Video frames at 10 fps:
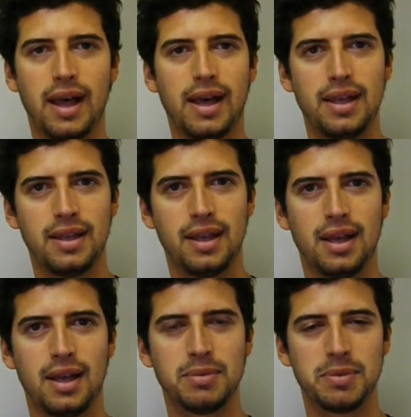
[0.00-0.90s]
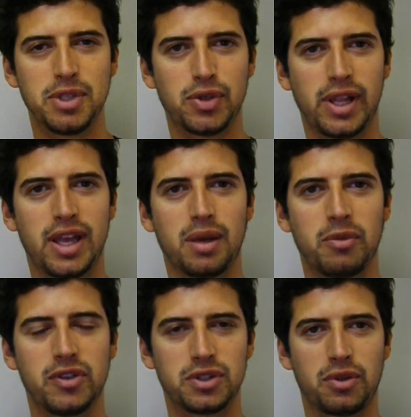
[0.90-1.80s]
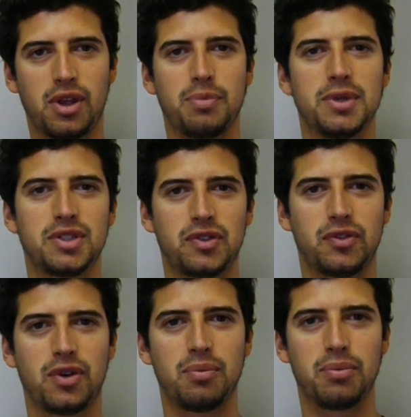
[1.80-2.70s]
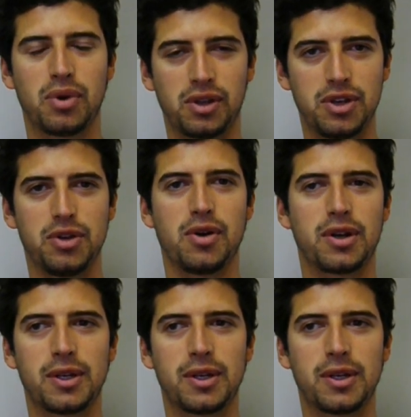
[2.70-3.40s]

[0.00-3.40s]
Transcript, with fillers: Hi, I'm Dimitri Lang. I'm a physical therapist from Brooklyn, New